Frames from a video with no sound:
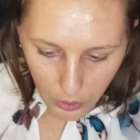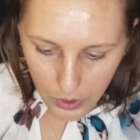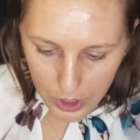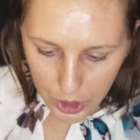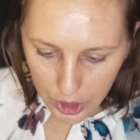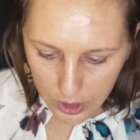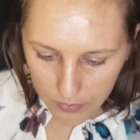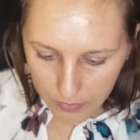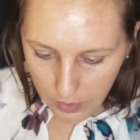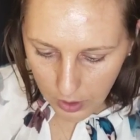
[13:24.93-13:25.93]

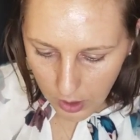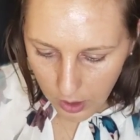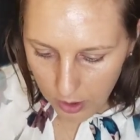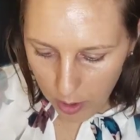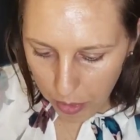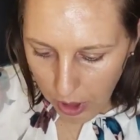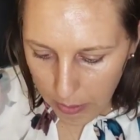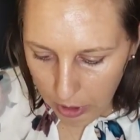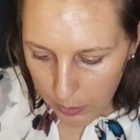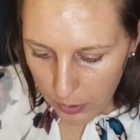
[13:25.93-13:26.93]
Question. The
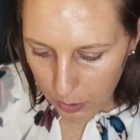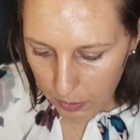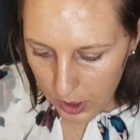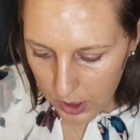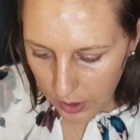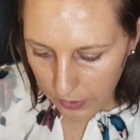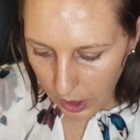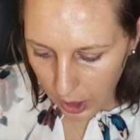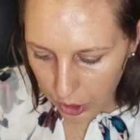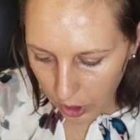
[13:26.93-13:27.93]
primary purpose of a
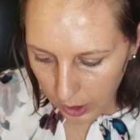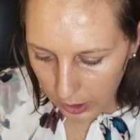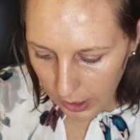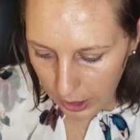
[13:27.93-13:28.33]
hydraulic